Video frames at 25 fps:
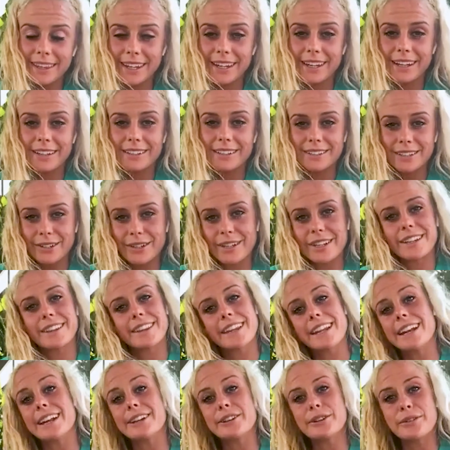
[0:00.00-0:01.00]
yeah, okay.
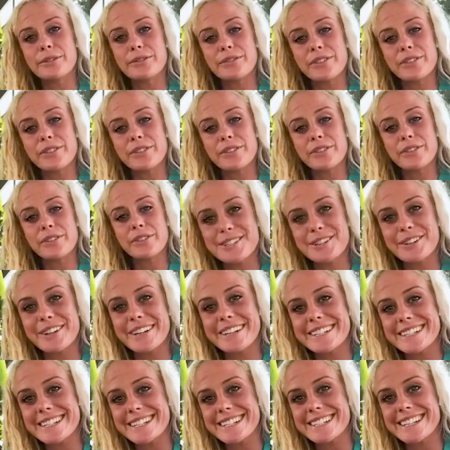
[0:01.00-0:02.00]
Then I don't feel as
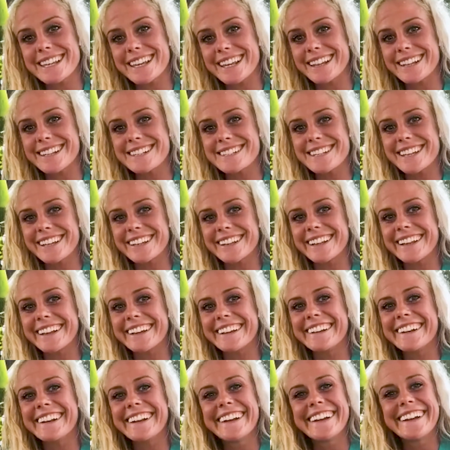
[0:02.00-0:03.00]
crazy saying this out
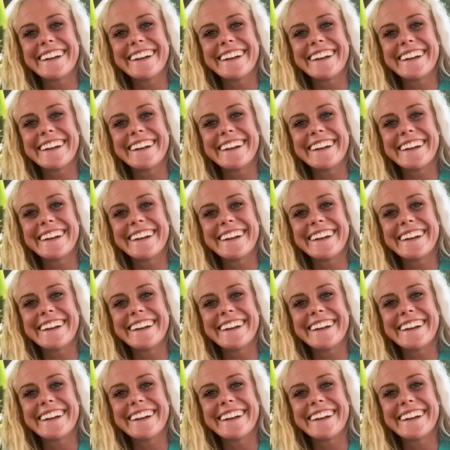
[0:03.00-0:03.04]
loud.